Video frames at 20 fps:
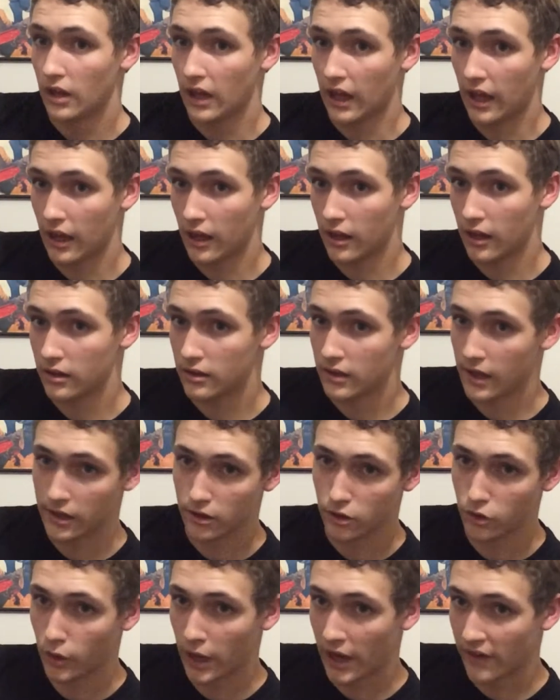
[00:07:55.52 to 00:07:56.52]
and
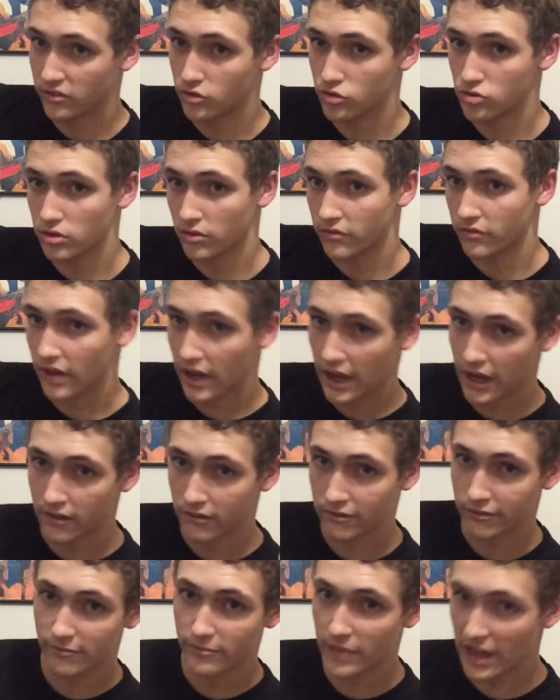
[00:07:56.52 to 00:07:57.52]
then you have to
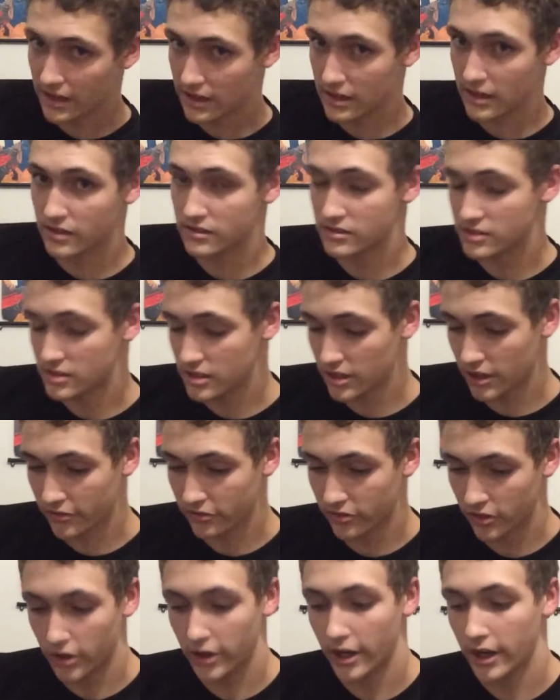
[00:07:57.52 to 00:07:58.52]
survive Bendy and
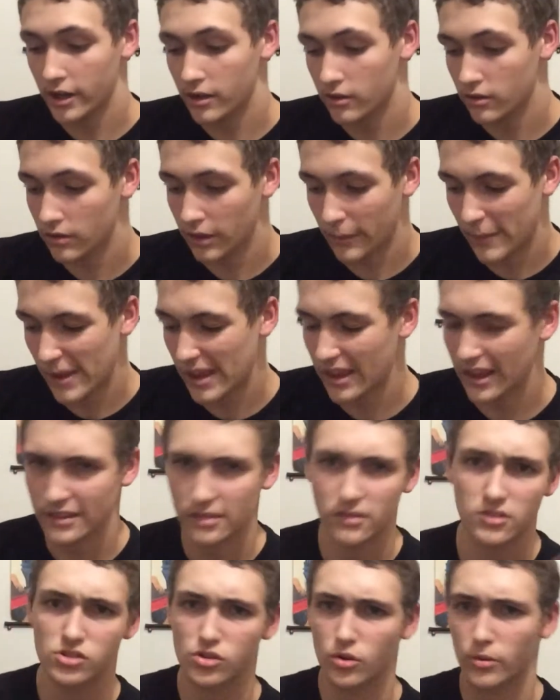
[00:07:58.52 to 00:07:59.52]
stuff. All right, I mean,
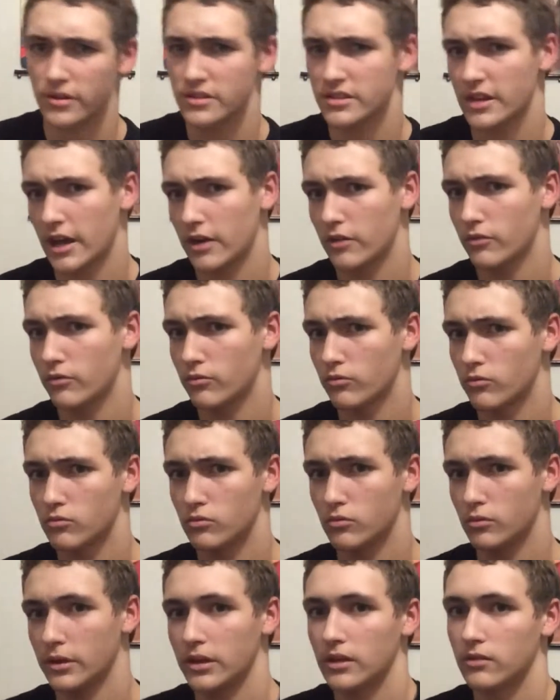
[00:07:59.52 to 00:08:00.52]
like, the story's kind of
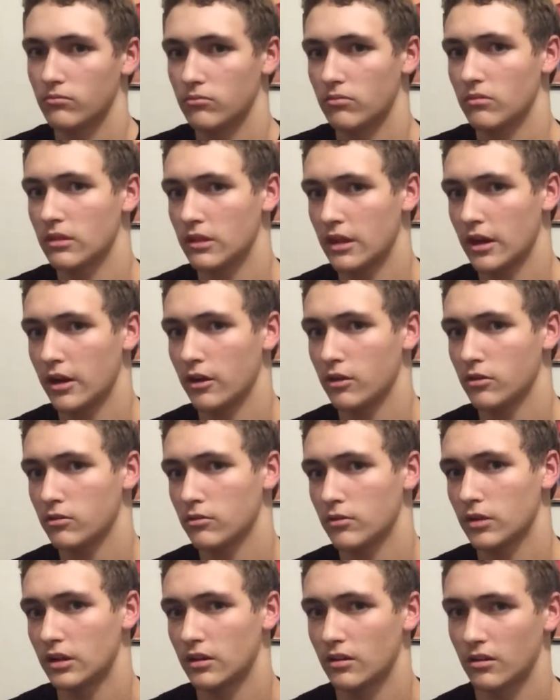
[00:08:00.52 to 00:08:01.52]
weak there,
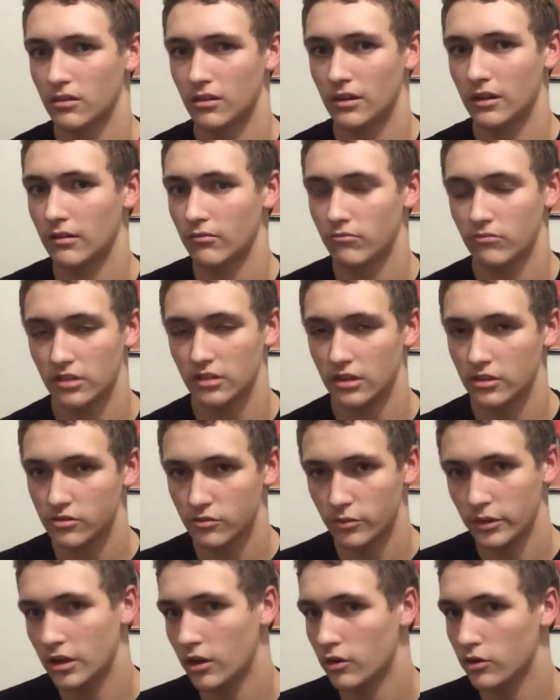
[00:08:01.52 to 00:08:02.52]
and
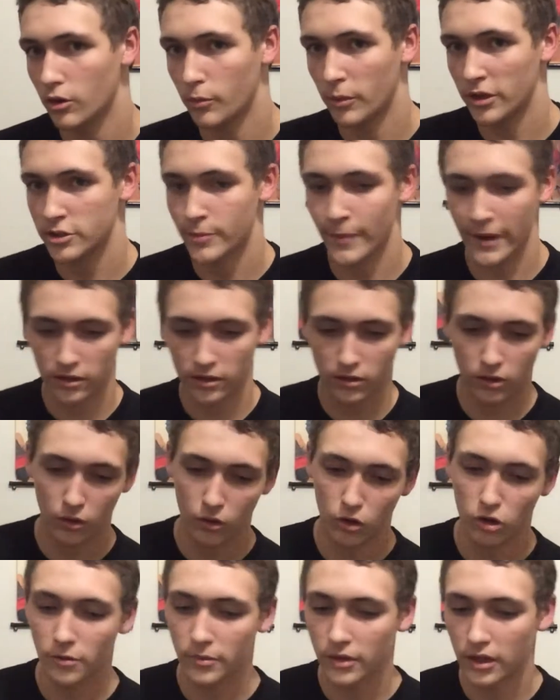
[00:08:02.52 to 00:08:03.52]
we don't know much about the
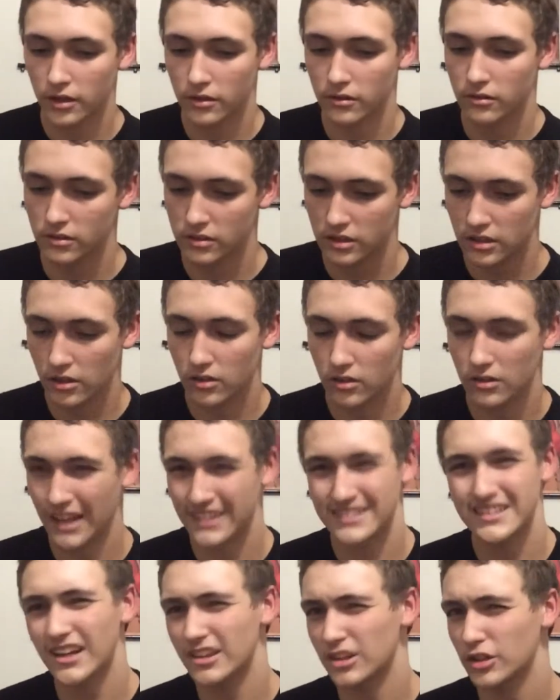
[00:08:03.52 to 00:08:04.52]
lore, but still,
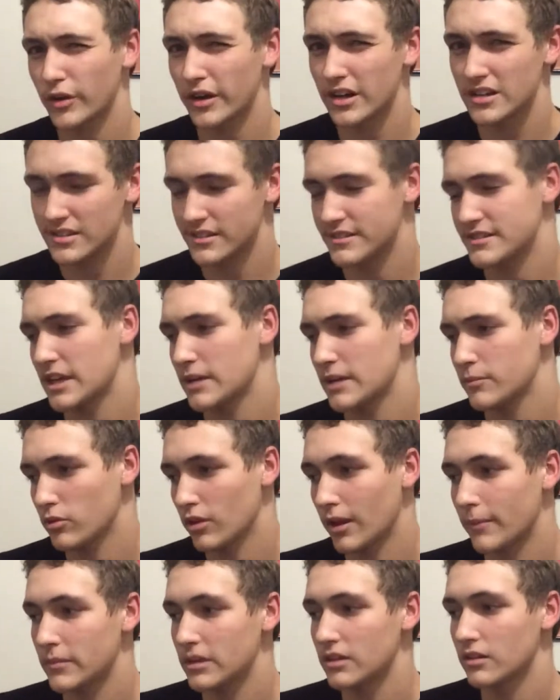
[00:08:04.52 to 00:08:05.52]
that's not the greatest example.
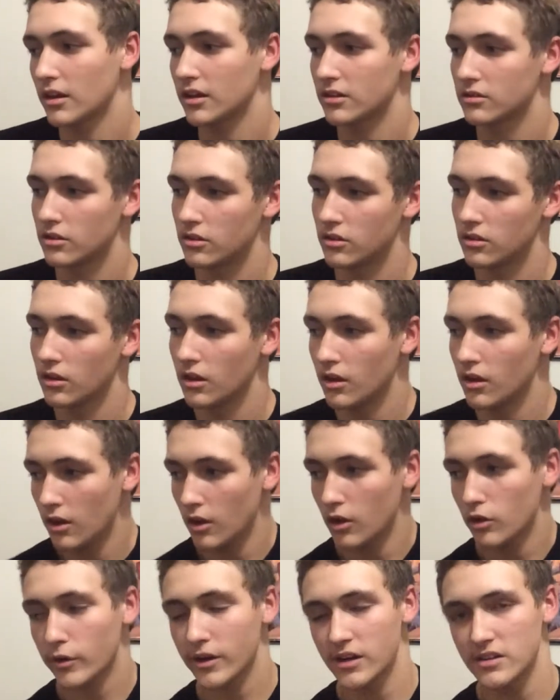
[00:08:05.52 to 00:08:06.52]
I mean, like, the
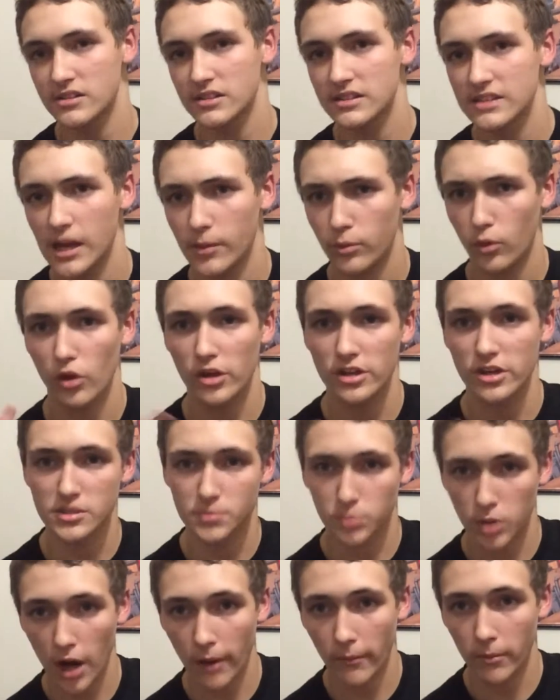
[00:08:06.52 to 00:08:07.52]
greatest example is
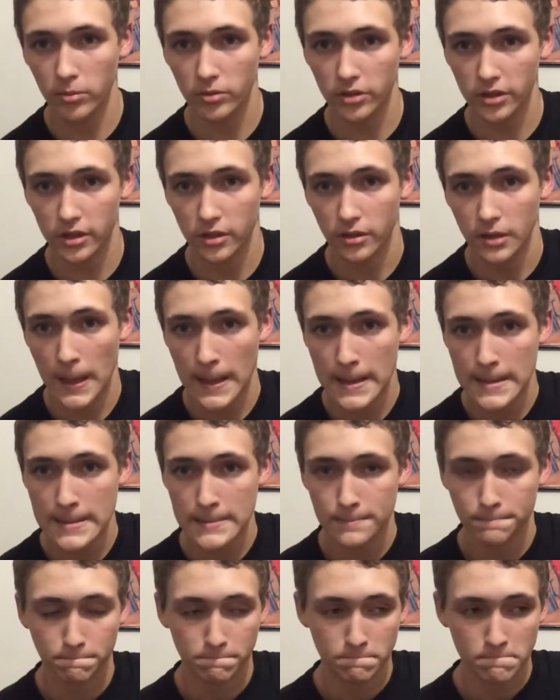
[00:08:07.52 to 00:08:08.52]
probably
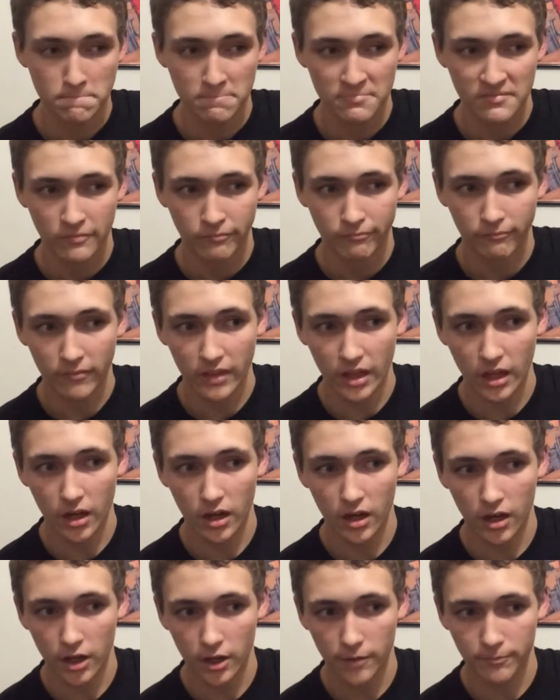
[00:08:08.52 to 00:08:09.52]

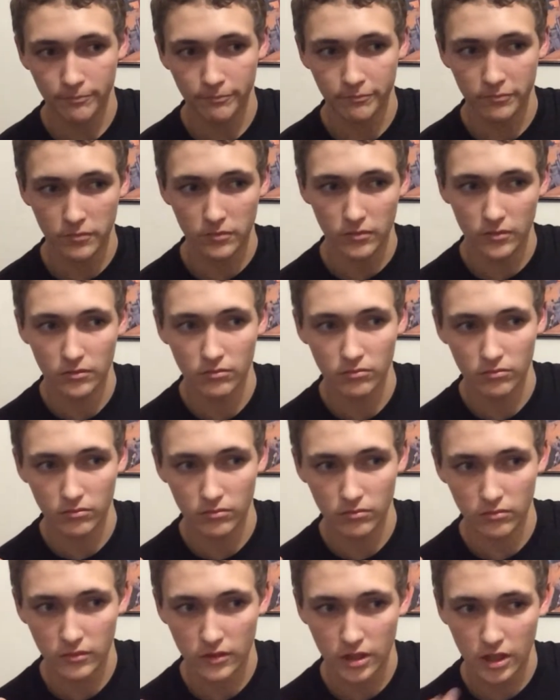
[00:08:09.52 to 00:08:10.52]

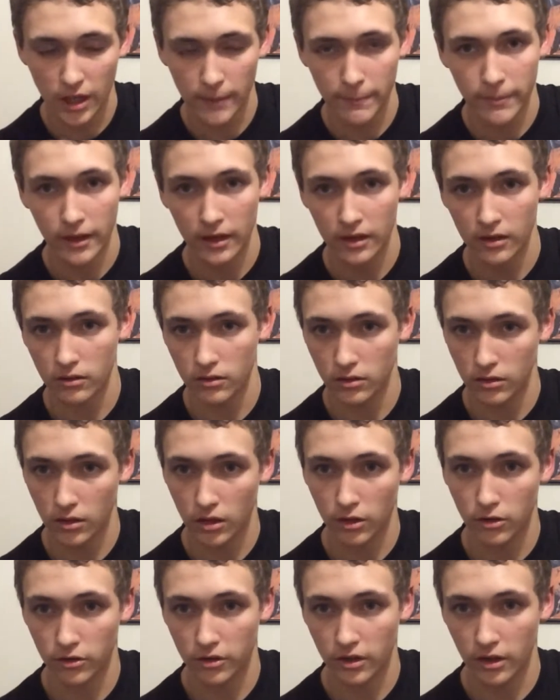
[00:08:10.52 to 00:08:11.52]
Cuphead and
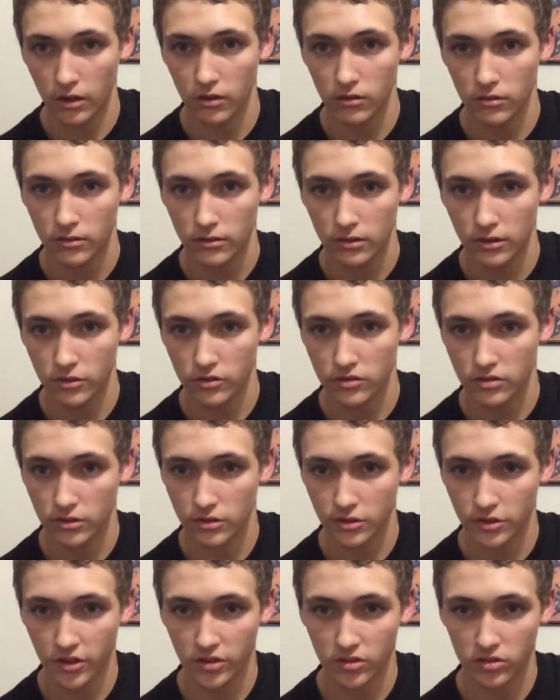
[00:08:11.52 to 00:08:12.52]
Undertale. Those
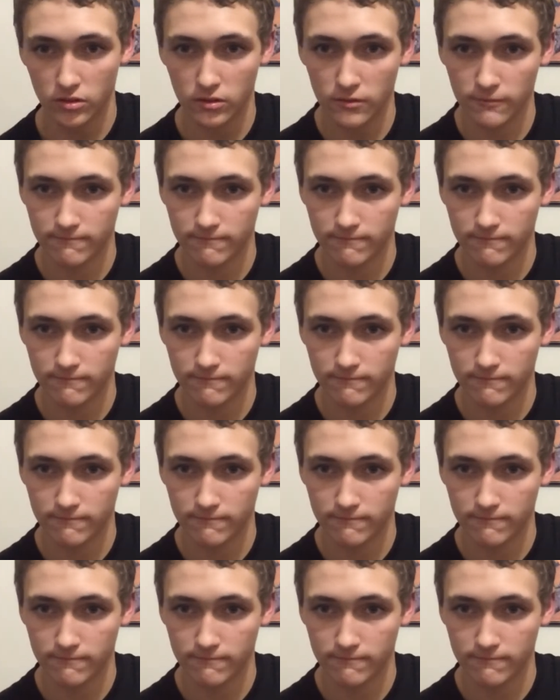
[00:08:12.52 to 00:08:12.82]
are just